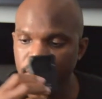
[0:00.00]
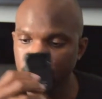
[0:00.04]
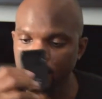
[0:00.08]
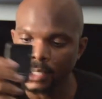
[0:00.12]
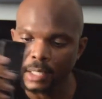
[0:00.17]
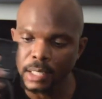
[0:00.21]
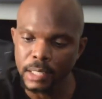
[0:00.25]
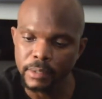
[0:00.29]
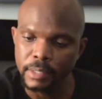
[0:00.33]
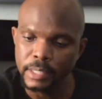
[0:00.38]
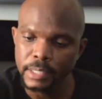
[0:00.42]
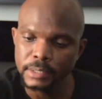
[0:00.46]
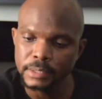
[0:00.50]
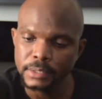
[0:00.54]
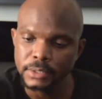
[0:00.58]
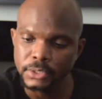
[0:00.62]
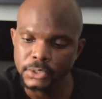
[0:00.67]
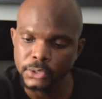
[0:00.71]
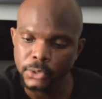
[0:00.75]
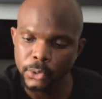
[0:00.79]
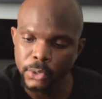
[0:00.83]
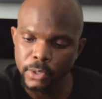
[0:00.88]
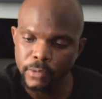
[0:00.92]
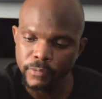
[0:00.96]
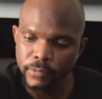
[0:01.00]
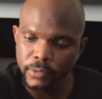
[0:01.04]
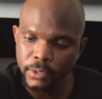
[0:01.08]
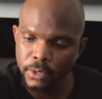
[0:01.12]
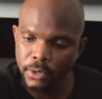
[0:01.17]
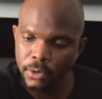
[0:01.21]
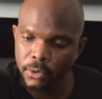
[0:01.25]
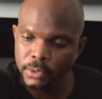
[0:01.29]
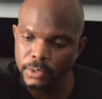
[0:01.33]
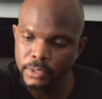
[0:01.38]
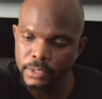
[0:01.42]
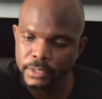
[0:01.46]
Alright, so if you're
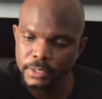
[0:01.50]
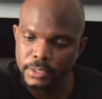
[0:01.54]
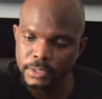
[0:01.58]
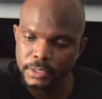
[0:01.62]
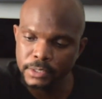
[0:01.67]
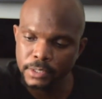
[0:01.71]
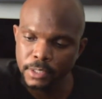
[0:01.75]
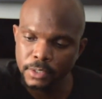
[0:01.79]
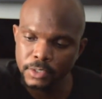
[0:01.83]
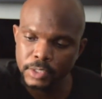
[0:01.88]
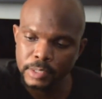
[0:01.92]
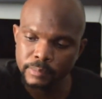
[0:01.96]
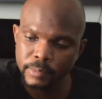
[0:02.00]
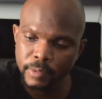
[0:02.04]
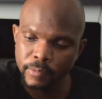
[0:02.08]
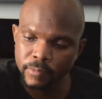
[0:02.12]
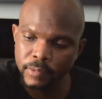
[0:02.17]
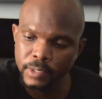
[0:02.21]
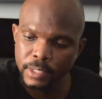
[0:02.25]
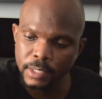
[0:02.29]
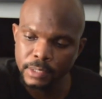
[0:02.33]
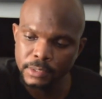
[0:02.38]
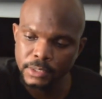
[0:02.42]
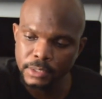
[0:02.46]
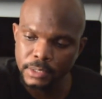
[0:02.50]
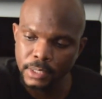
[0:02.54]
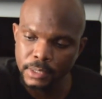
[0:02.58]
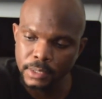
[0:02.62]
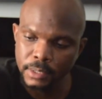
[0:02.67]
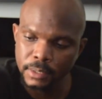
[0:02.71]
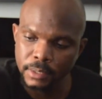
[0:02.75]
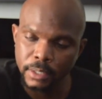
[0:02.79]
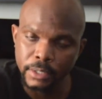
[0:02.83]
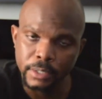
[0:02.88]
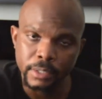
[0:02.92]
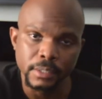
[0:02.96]
out there starting up your vlog
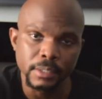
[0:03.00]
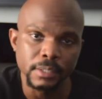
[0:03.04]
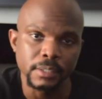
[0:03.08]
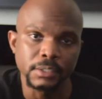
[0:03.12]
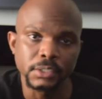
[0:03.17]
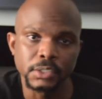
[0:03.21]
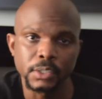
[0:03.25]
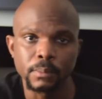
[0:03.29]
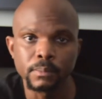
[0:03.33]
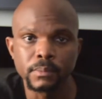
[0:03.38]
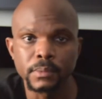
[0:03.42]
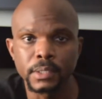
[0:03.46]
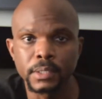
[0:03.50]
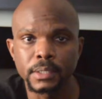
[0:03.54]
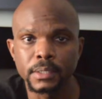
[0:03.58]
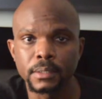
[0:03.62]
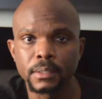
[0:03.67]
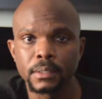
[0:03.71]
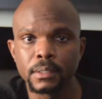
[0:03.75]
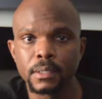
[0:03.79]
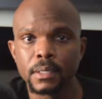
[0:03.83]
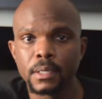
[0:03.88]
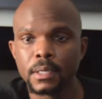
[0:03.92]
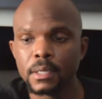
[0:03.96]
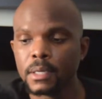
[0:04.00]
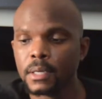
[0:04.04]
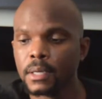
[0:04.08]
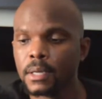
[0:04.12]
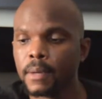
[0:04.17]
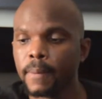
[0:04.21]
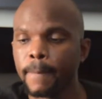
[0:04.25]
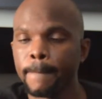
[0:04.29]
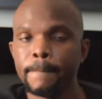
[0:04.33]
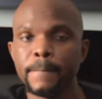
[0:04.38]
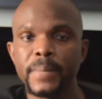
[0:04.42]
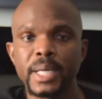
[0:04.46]
channel or you need something
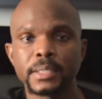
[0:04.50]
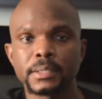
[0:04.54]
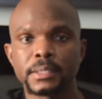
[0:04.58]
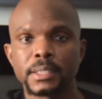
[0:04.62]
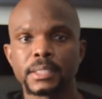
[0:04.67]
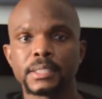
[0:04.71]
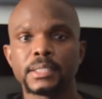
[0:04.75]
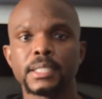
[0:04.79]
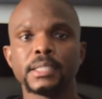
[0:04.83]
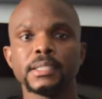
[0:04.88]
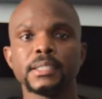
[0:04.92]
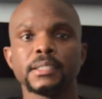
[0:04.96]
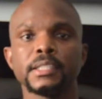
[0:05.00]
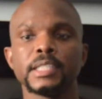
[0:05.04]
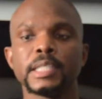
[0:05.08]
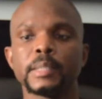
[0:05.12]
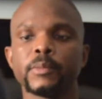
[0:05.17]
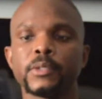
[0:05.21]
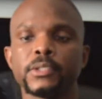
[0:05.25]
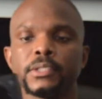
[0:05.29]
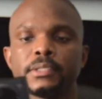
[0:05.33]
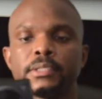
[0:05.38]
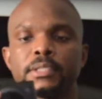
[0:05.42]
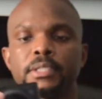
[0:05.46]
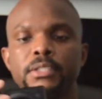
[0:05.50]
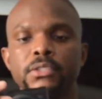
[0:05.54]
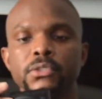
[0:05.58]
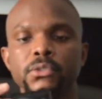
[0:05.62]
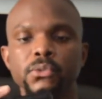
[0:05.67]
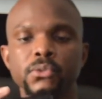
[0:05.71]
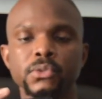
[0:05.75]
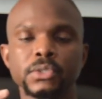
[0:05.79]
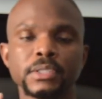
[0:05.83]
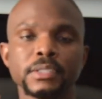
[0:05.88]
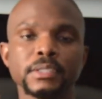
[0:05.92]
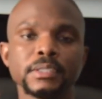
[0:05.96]
better than the camera that you're
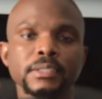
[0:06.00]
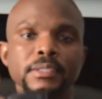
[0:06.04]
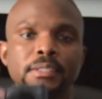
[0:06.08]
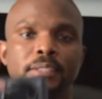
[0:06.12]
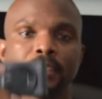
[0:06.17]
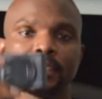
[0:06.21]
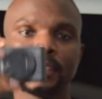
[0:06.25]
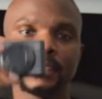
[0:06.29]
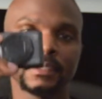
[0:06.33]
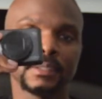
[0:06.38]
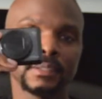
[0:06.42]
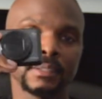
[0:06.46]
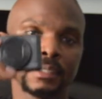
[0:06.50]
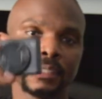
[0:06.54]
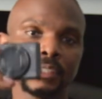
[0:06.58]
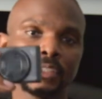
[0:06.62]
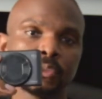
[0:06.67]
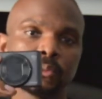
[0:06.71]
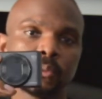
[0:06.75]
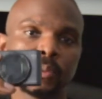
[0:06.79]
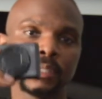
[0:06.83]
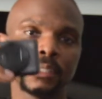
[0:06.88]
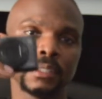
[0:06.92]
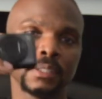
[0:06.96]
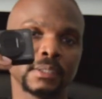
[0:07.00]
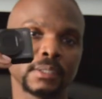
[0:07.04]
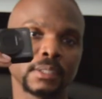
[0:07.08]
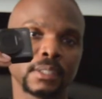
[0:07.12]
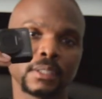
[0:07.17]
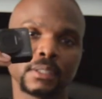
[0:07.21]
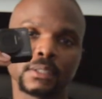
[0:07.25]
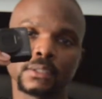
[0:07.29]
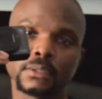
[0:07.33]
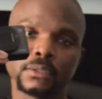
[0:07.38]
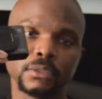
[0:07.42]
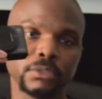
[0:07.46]
using, this one is
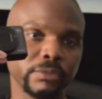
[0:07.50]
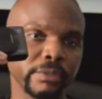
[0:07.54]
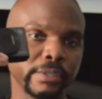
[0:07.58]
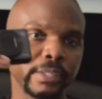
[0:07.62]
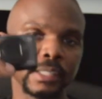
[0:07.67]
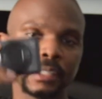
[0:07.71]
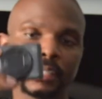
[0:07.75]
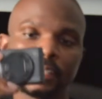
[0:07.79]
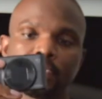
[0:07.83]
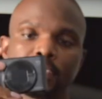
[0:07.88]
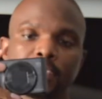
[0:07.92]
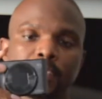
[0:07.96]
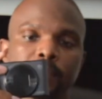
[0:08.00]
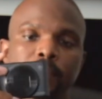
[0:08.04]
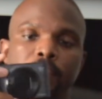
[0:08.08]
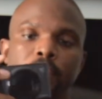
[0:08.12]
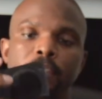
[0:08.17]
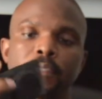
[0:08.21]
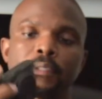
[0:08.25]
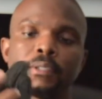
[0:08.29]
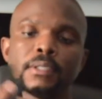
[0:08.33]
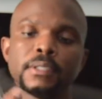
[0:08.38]
a great camera,